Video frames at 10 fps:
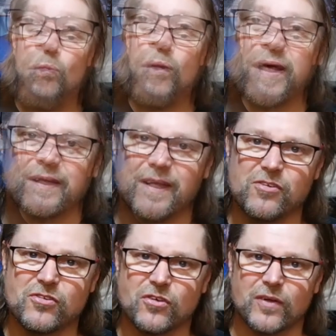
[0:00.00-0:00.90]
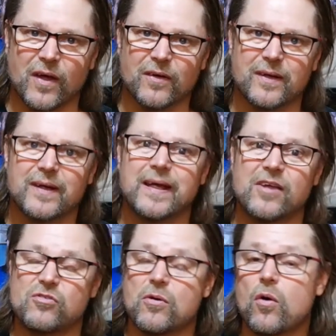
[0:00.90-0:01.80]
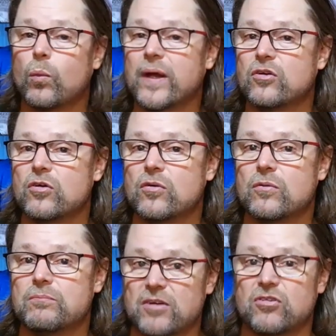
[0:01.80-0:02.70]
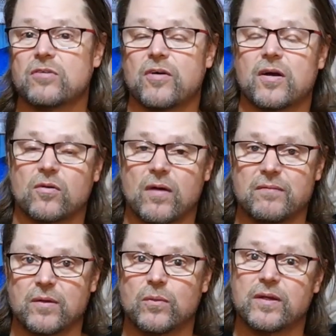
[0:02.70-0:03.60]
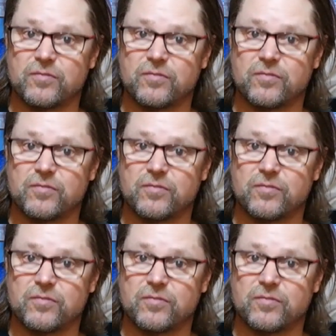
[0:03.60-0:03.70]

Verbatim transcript: What you need to do though is when you measure your final gravity, when you